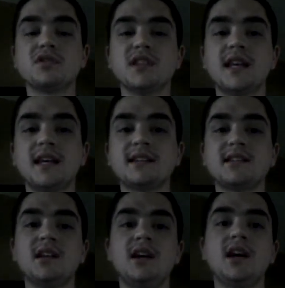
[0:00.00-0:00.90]

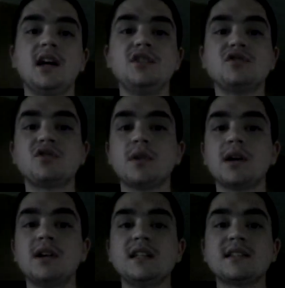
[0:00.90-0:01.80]
lengths, and you
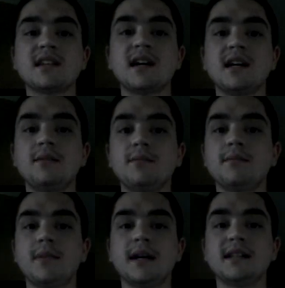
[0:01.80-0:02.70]
square each side
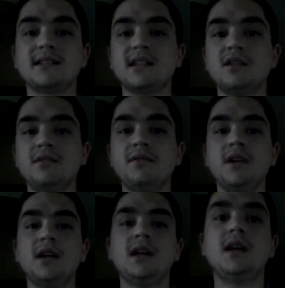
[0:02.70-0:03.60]
by itself,
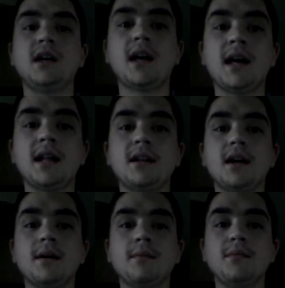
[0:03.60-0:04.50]
and
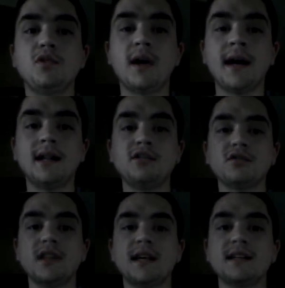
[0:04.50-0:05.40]
you add
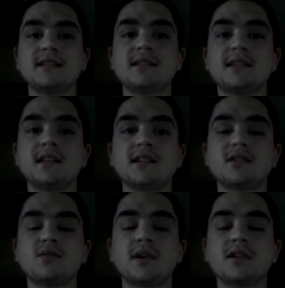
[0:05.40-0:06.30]
your legs, the
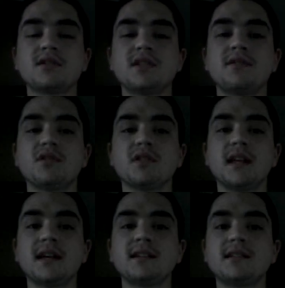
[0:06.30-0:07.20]
squares of your
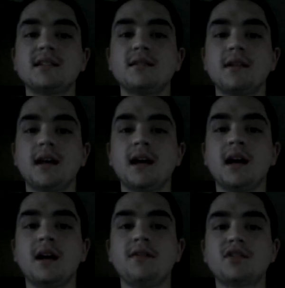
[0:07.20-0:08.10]
legs
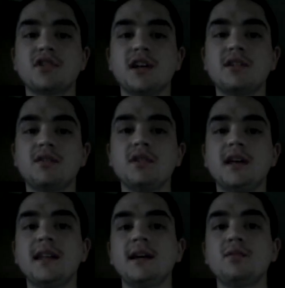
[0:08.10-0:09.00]
of the triangle,
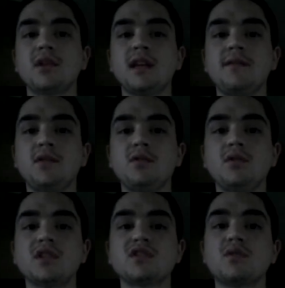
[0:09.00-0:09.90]
and that will give you
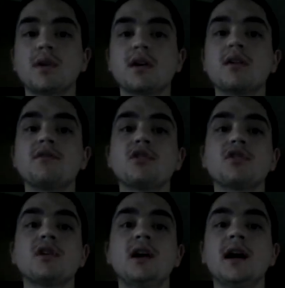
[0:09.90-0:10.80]
the square of
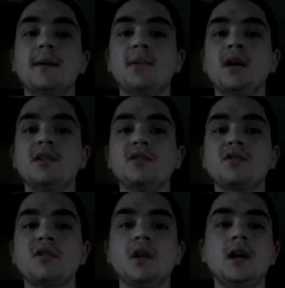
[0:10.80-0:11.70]
your
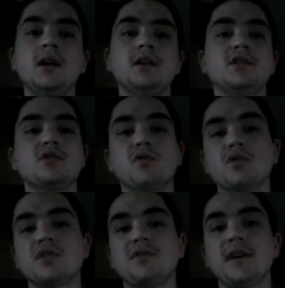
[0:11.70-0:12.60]
hypotenuse. So in
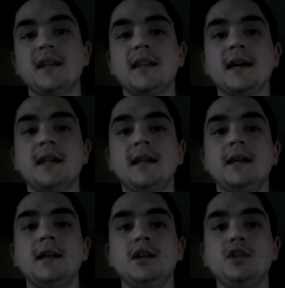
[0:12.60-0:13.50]
order to find that,
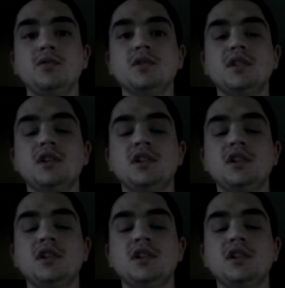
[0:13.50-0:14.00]
you would,